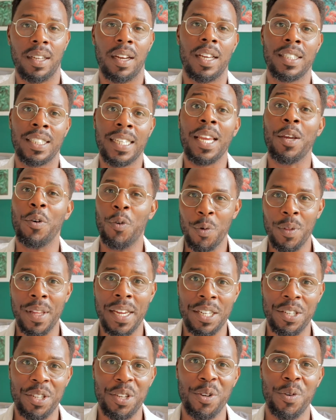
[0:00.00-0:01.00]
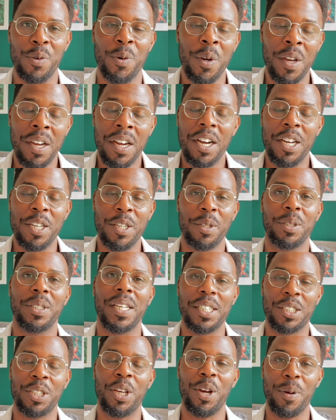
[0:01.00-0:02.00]
And I say all they do, I use
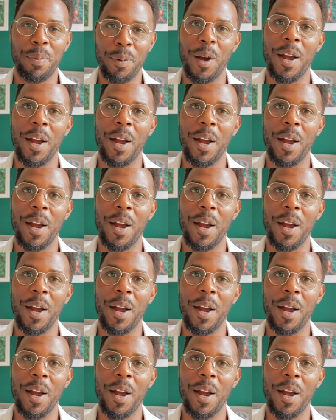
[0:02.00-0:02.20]
that term